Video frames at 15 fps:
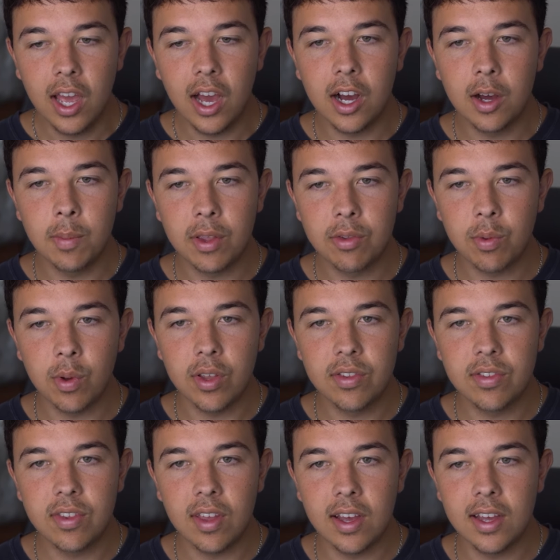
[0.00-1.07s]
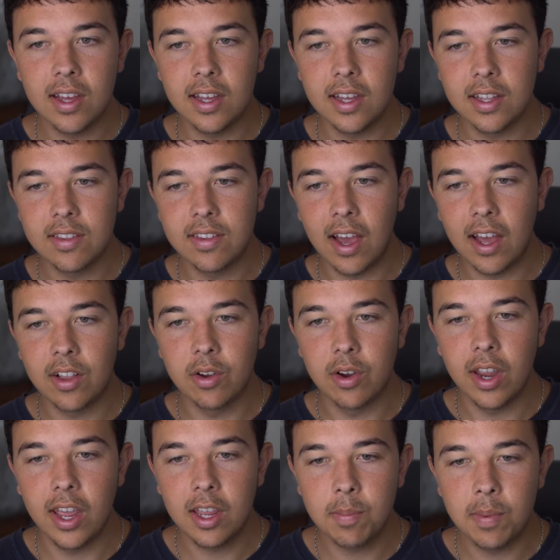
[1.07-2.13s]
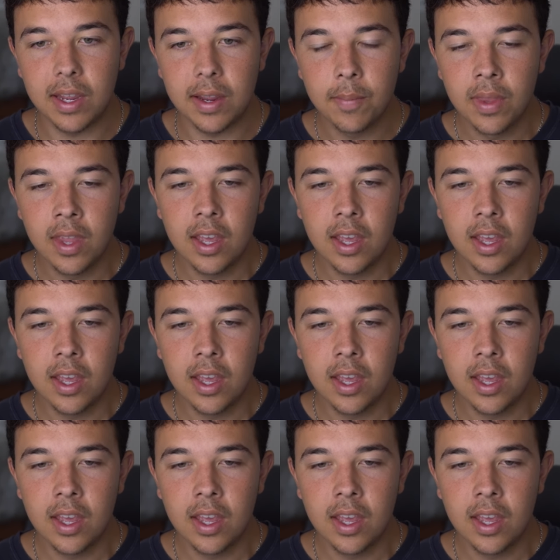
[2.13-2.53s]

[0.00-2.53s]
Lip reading: as well as Tyler Higbee.